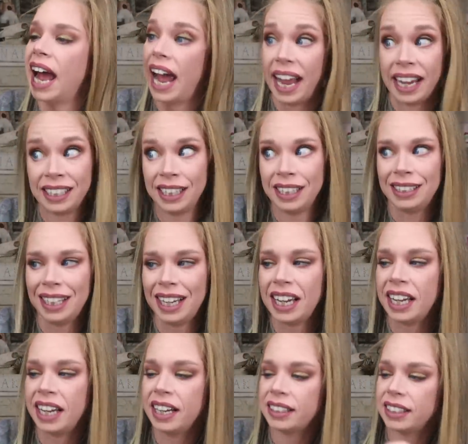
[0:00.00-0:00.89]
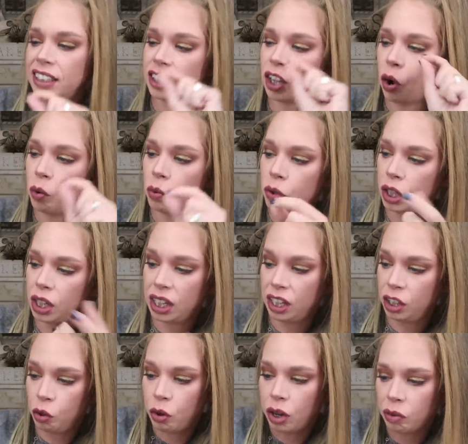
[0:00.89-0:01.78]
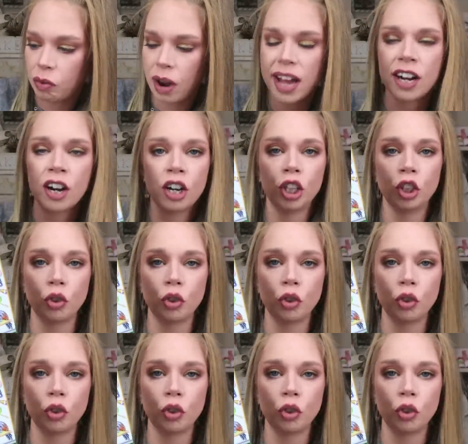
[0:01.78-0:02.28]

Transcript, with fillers: and it did. So you can write on